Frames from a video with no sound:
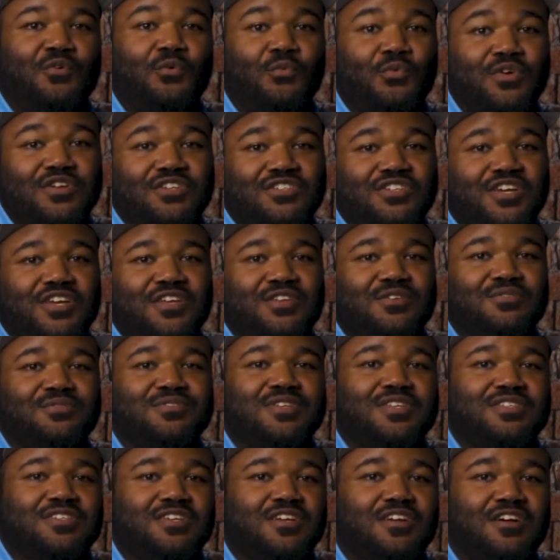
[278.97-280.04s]
which I use
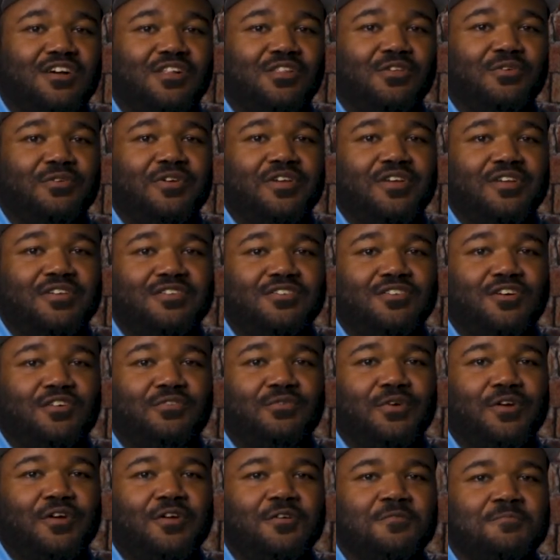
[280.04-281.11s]
as a coloring
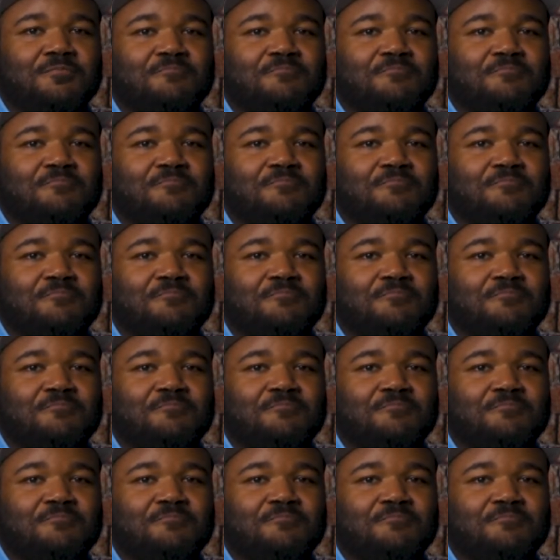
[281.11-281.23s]
software.